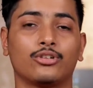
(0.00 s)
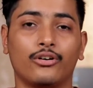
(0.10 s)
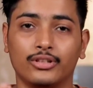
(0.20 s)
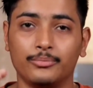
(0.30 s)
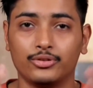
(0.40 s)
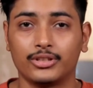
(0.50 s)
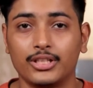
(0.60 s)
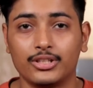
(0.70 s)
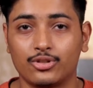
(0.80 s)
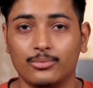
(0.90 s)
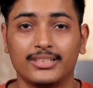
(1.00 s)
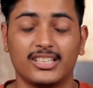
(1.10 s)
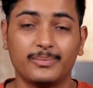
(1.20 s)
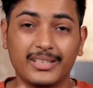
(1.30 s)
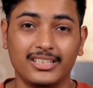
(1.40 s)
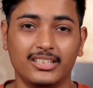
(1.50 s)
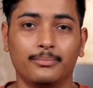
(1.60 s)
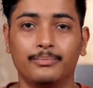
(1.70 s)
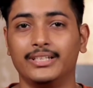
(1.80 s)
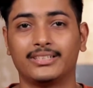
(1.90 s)
of the music instruments, especially
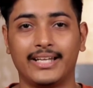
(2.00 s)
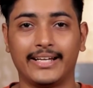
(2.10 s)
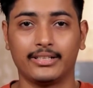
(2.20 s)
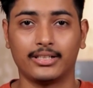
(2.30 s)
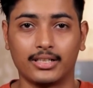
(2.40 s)
the beats, like,